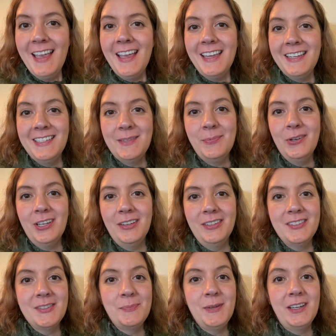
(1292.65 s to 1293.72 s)
in his
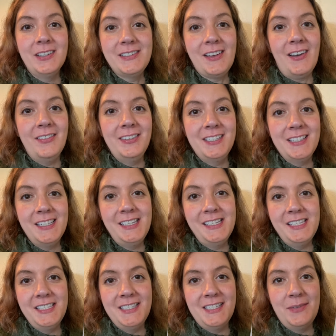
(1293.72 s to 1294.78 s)
books because obviously he
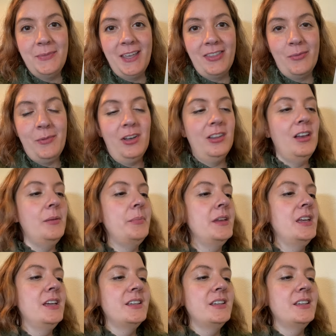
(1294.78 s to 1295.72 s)
needs to make them all up.